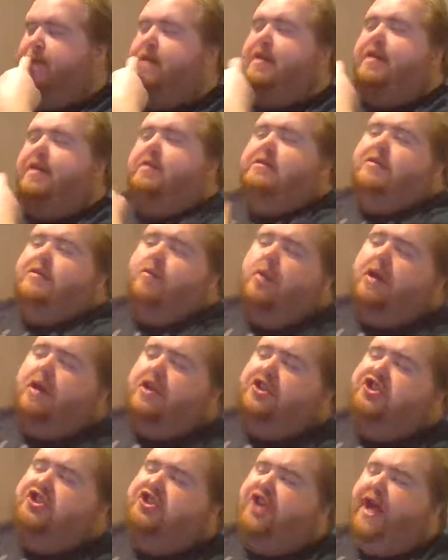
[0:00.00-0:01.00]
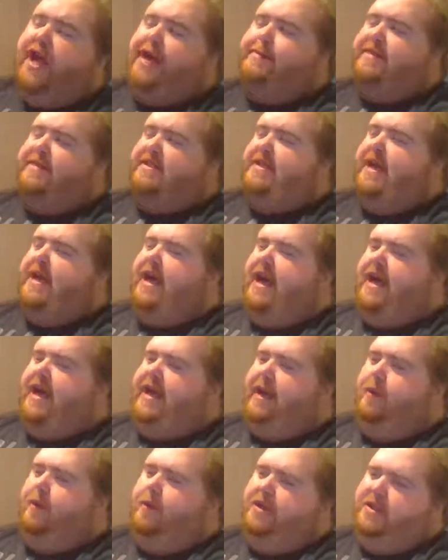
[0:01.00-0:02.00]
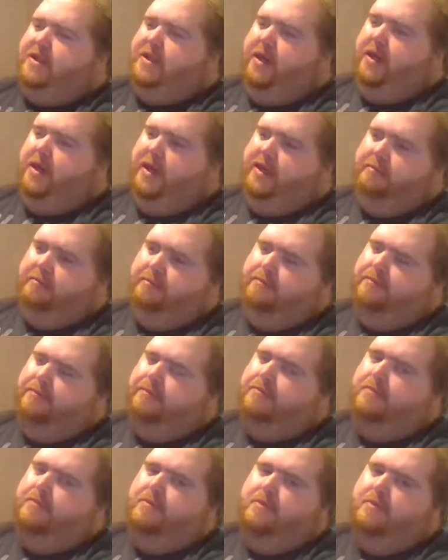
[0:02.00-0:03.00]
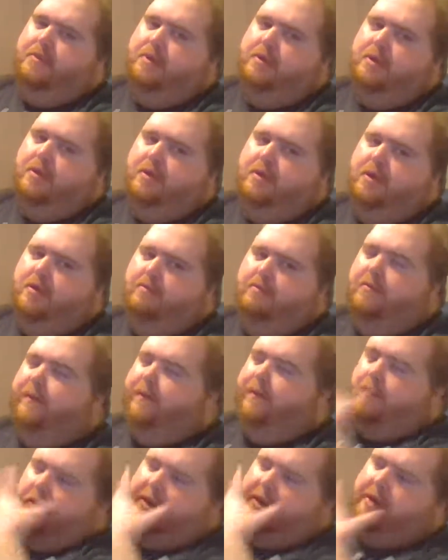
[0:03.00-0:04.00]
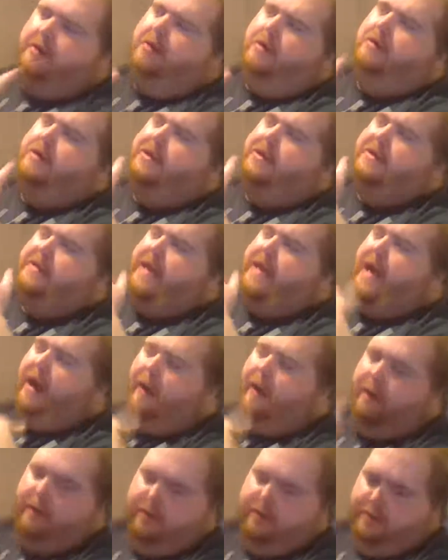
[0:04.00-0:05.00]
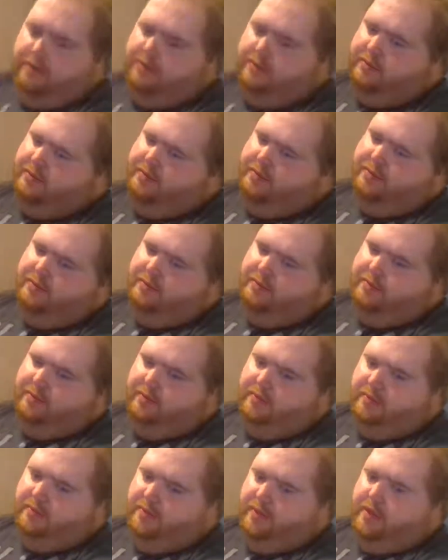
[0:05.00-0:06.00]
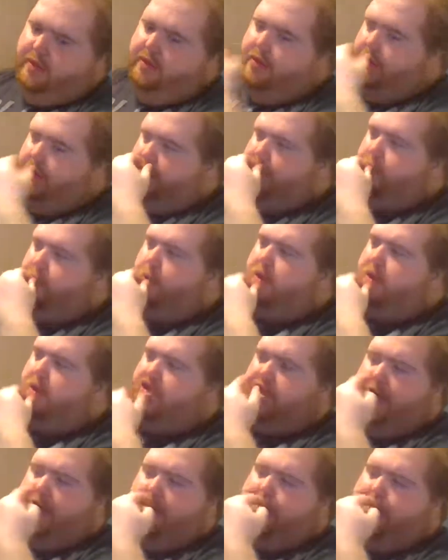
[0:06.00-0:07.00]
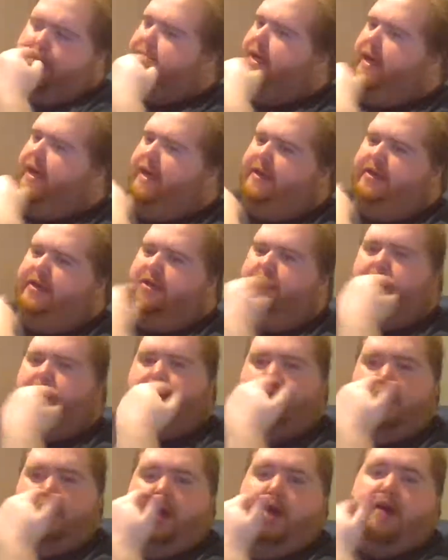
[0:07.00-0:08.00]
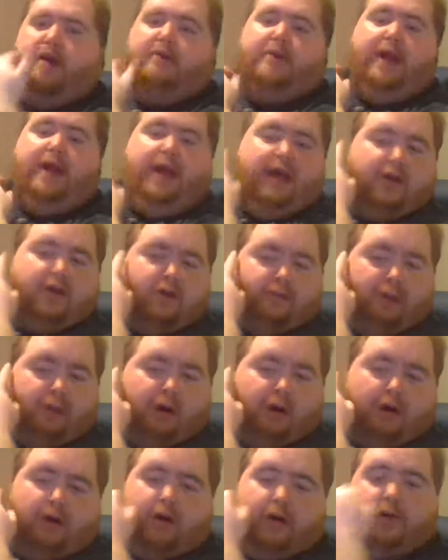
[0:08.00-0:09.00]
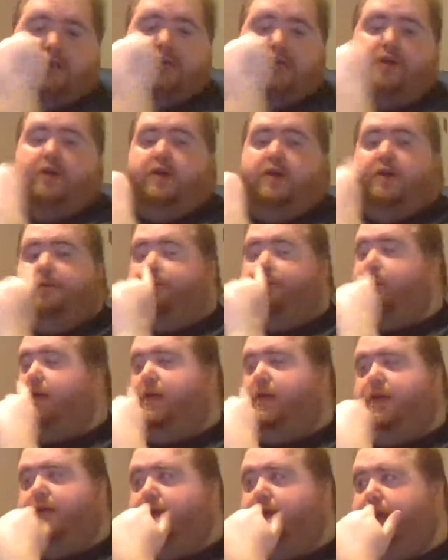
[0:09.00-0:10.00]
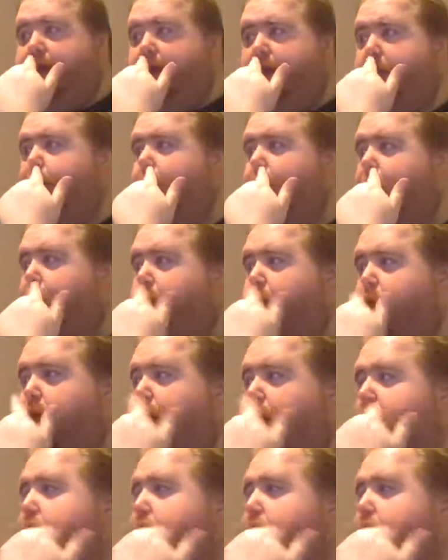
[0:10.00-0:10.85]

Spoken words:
it's what Sheamus had at one time before he grew his out. It's what Sheamus had. The handlebars, but the handlebars went